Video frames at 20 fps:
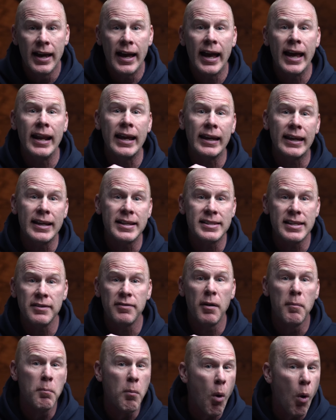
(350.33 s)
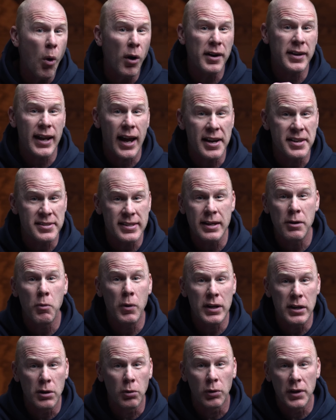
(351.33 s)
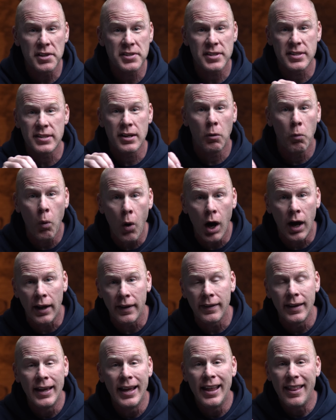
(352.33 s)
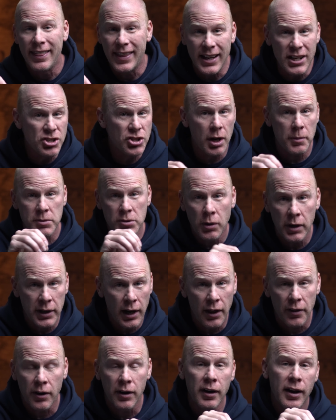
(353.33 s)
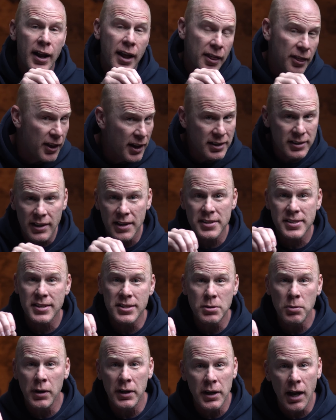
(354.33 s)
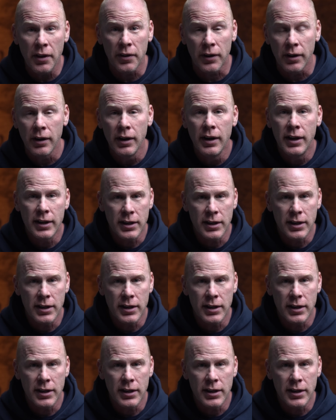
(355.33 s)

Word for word: And it gets even more dicey when you listen to one, then jump to another, then listen to another.